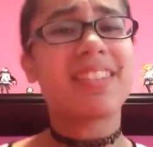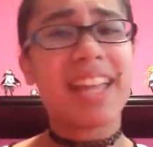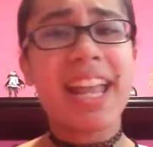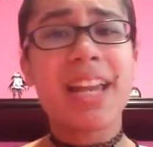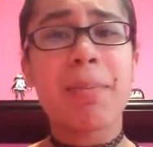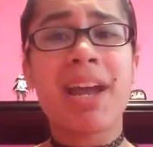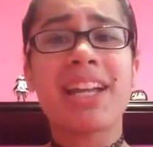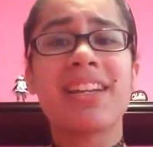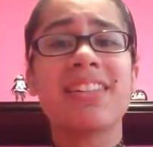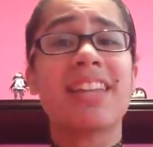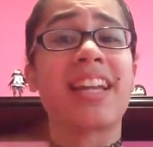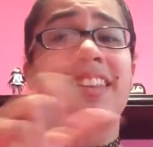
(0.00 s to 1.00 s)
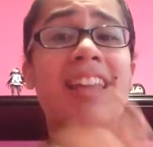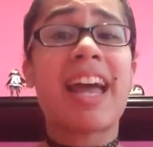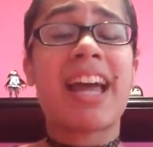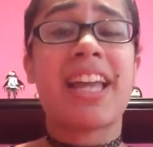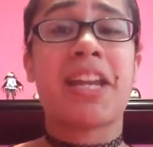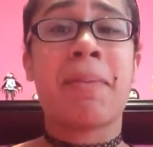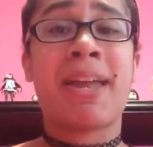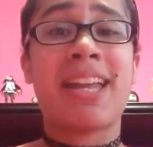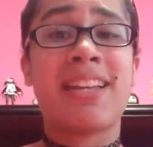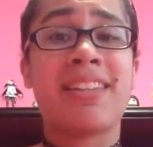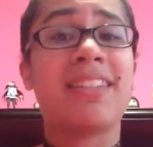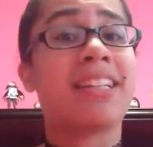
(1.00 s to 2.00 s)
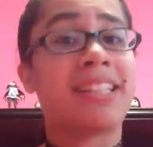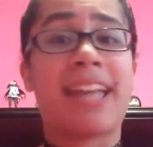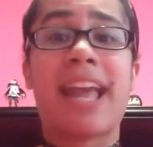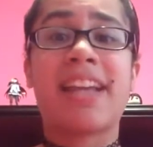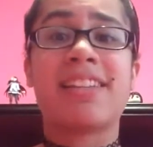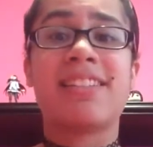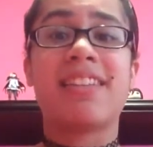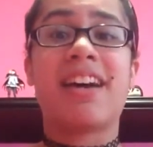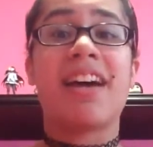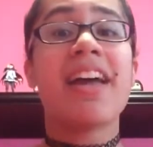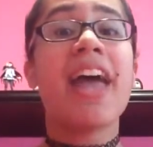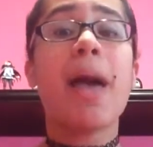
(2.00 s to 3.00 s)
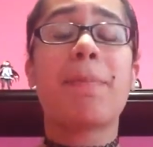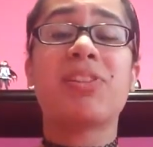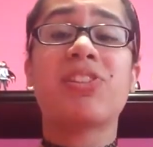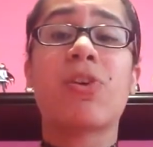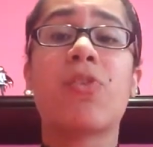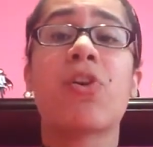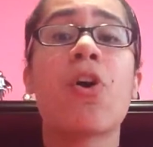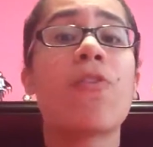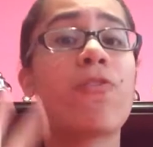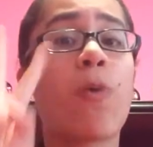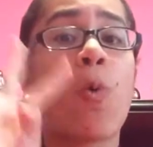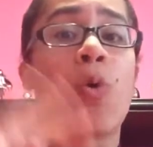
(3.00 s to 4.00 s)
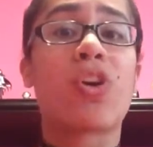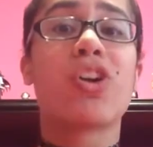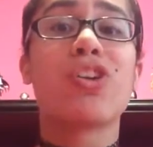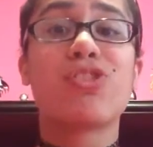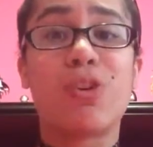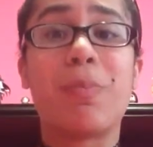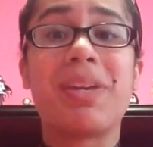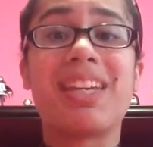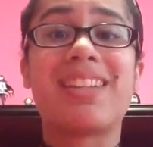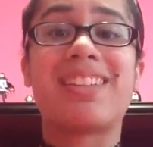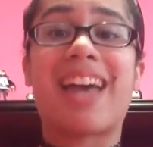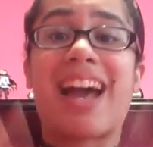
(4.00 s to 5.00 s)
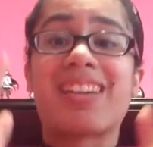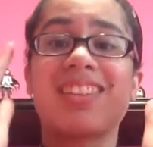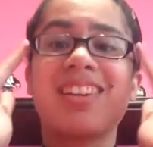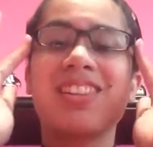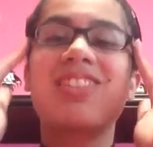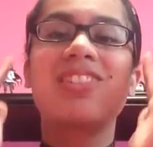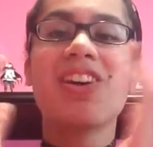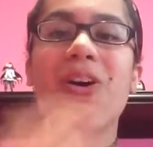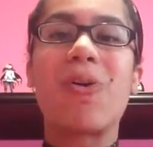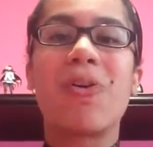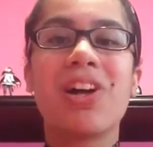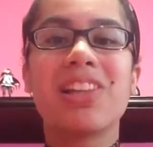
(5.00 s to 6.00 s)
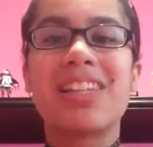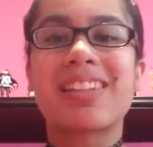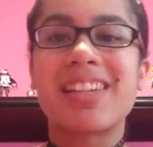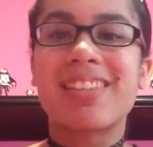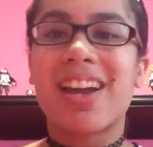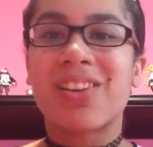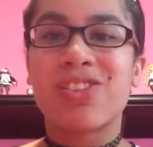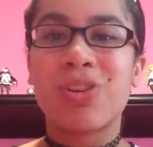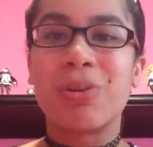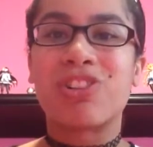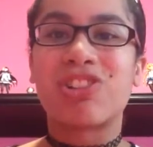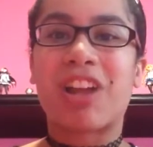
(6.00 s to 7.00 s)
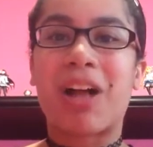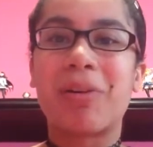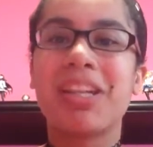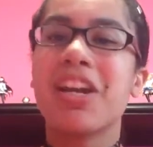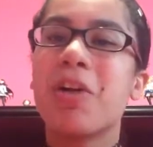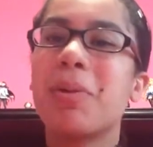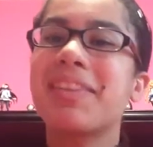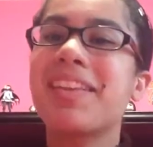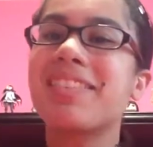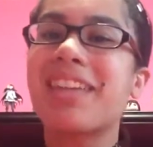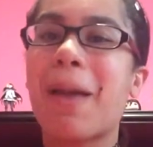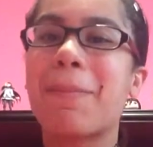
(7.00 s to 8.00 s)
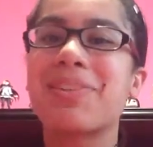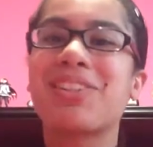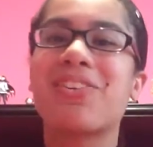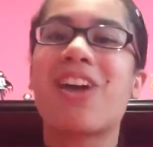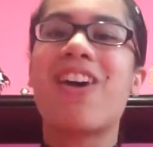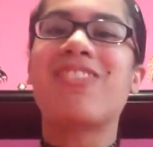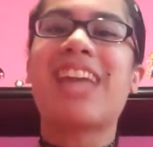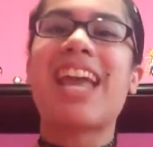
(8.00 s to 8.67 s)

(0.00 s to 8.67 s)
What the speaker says: this anime is, and that anime is Gangsta, episode 4 to be exact. So, let's get down to it, shall we? With this episode of